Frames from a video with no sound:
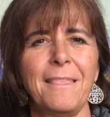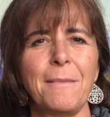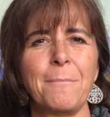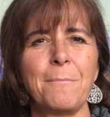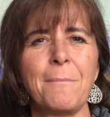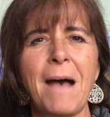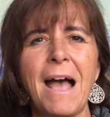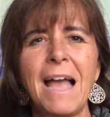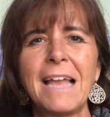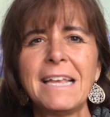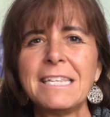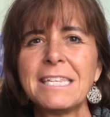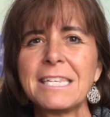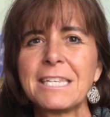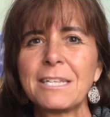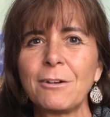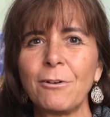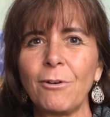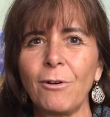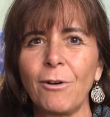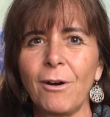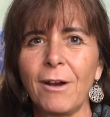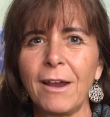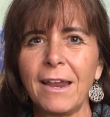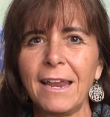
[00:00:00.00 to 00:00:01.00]
My
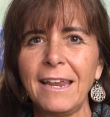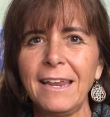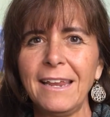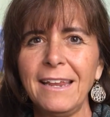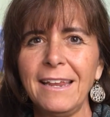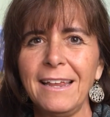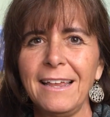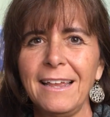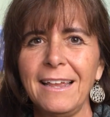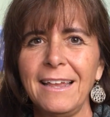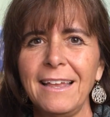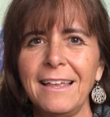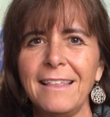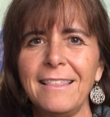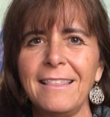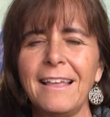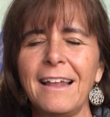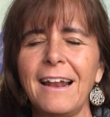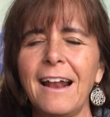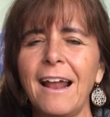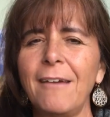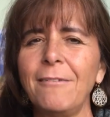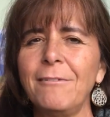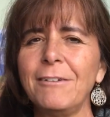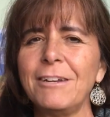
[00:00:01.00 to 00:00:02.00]
story
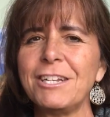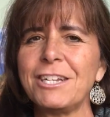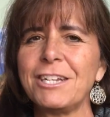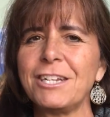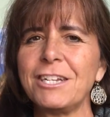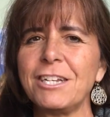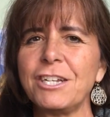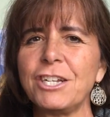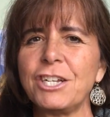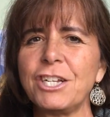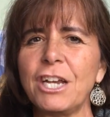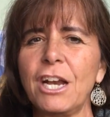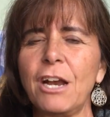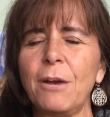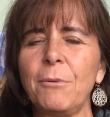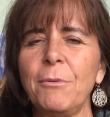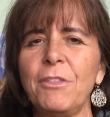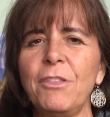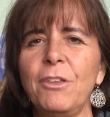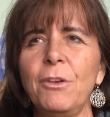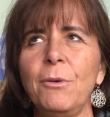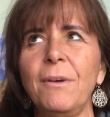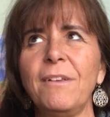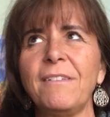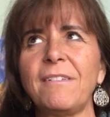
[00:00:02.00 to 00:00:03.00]
that I wish to share
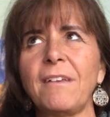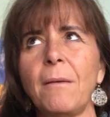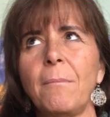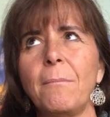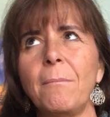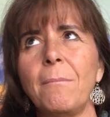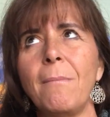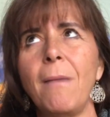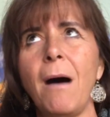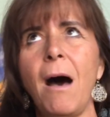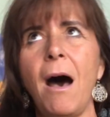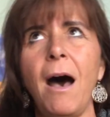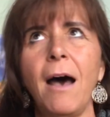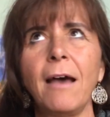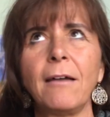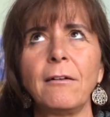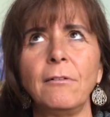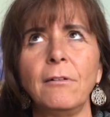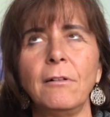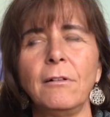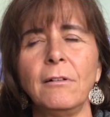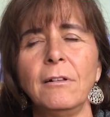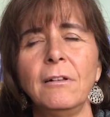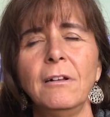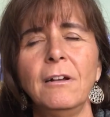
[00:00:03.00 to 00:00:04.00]
with you as a
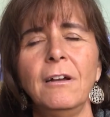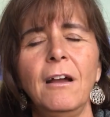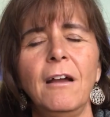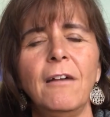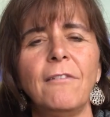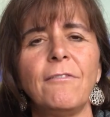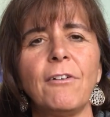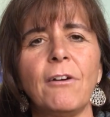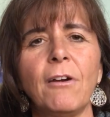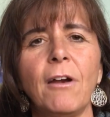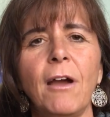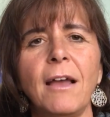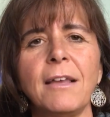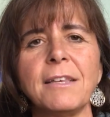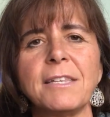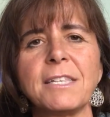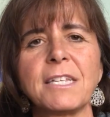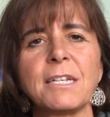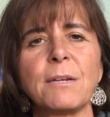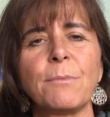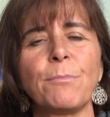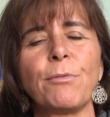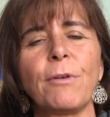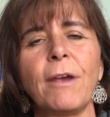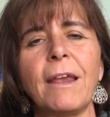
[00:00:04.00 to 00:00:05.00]
model for us
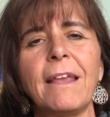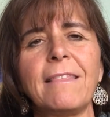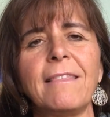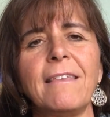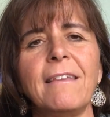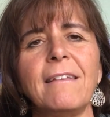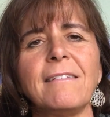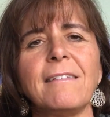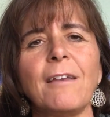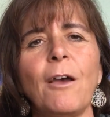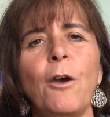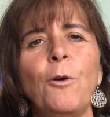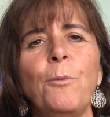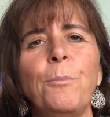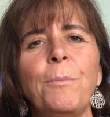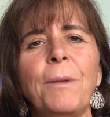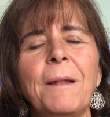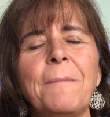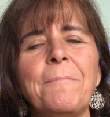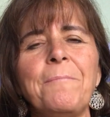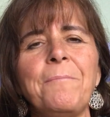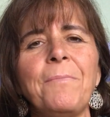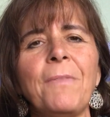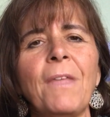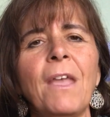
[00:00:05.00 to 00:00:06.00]
to break this
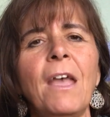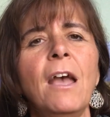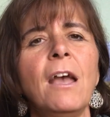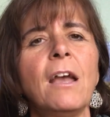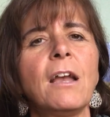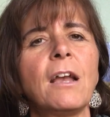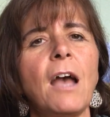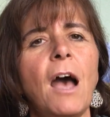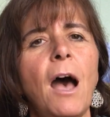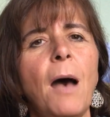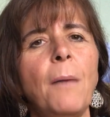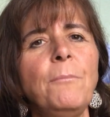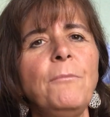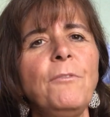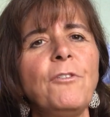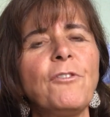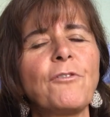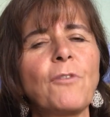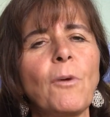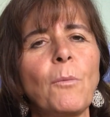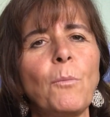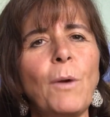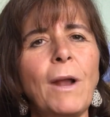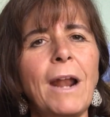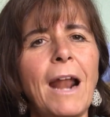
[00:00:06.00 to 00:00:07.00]
open comes
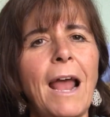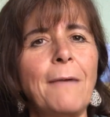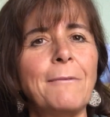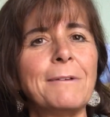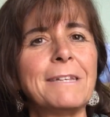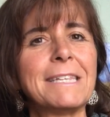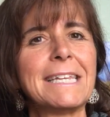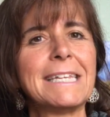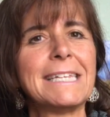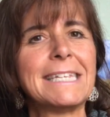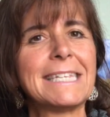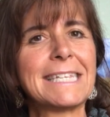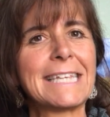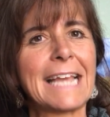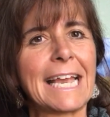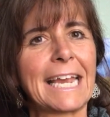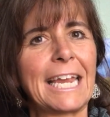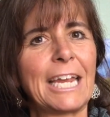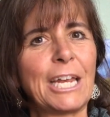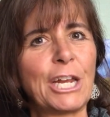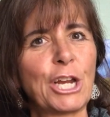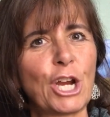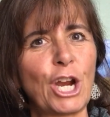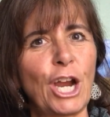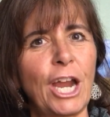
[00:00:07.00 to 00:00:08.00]
from when I was in
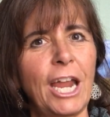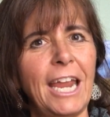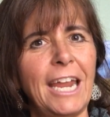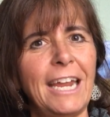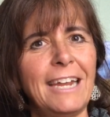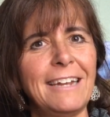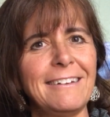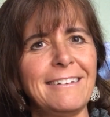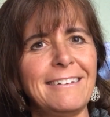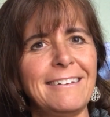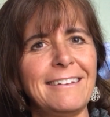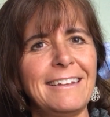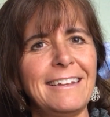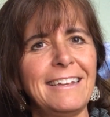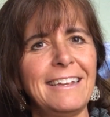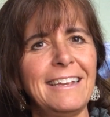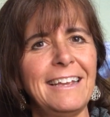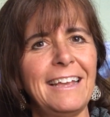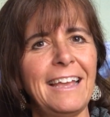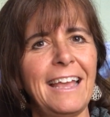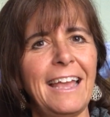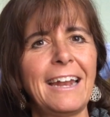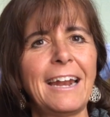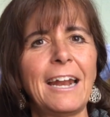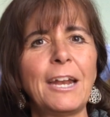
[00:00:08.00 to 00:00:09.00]
second grade.
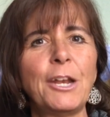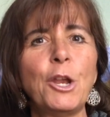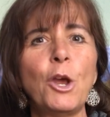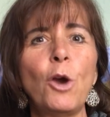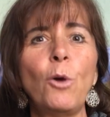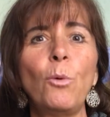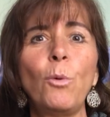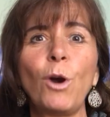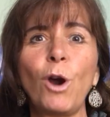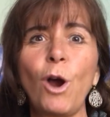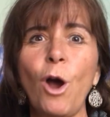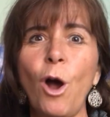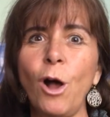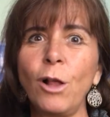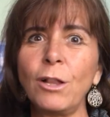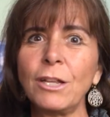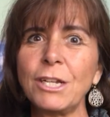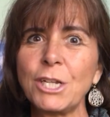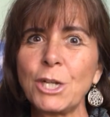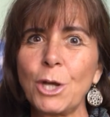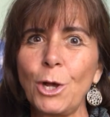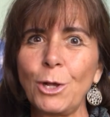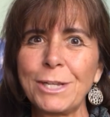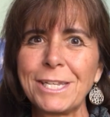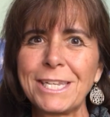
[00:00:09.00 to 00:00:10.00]
And I know we're all
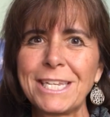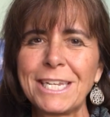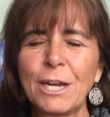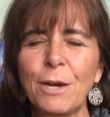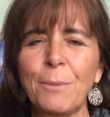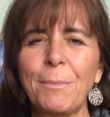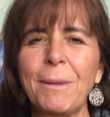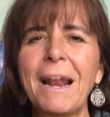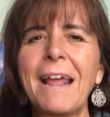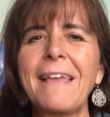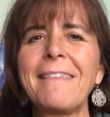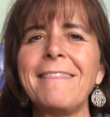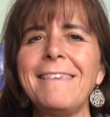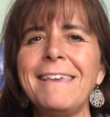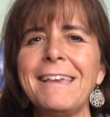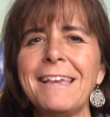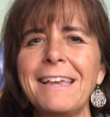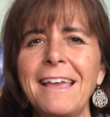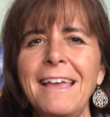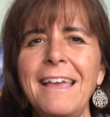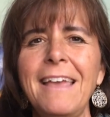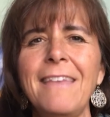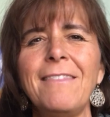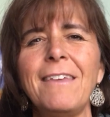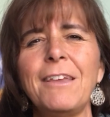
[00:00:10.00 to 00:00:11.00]
adults here, but I
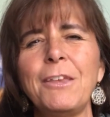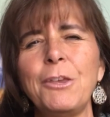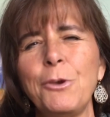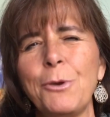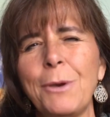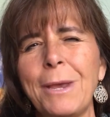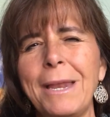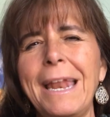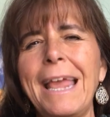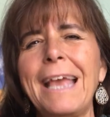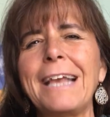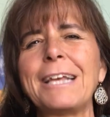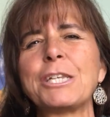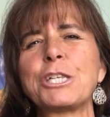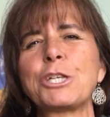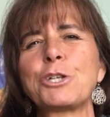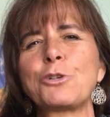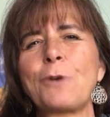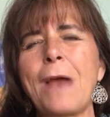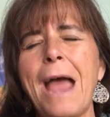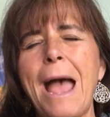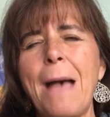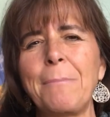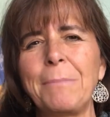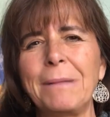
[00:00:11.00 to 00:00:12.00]
think that you can
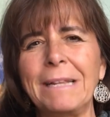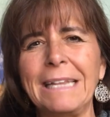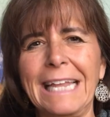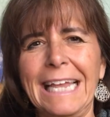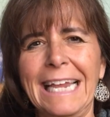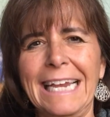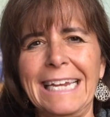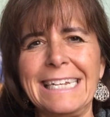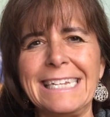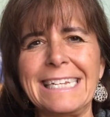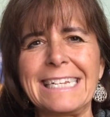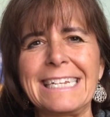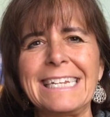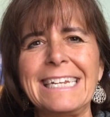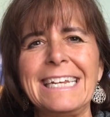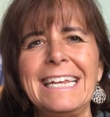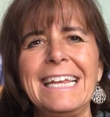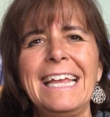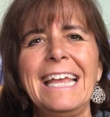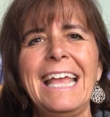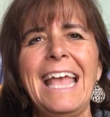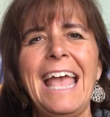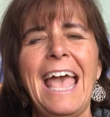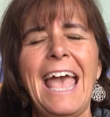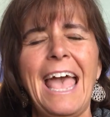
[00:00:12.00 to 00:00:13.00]
extrapolate
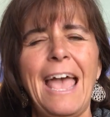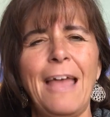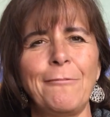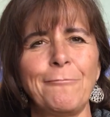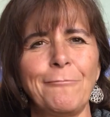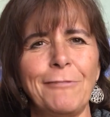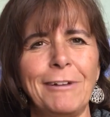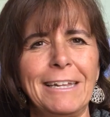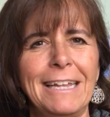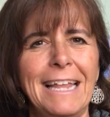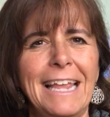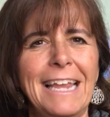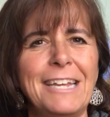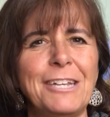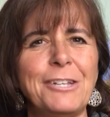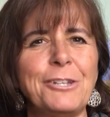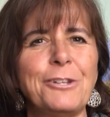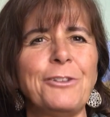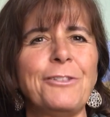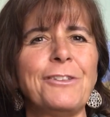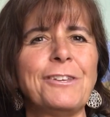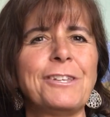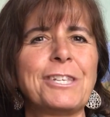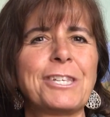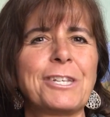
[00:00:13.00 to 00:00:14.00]
and relate
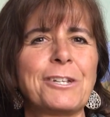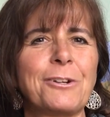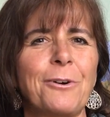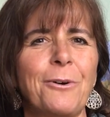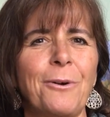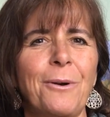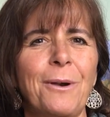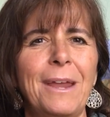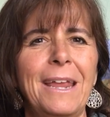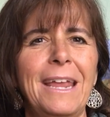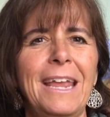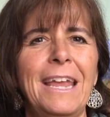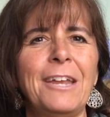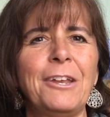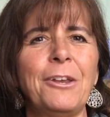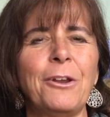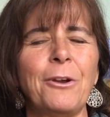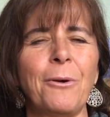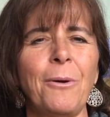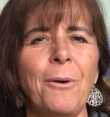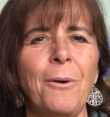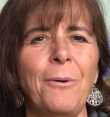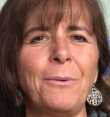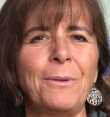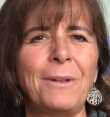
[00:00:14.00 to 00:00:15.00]
to the story in
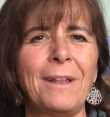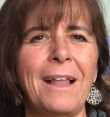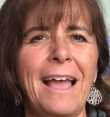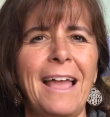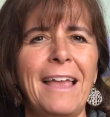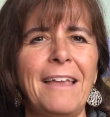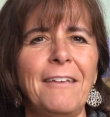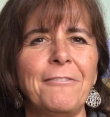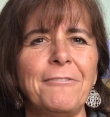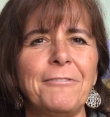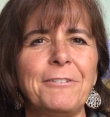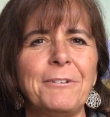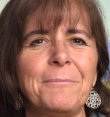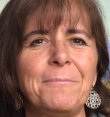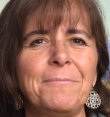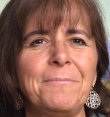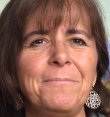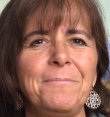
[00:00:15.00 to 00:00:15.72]
your own life.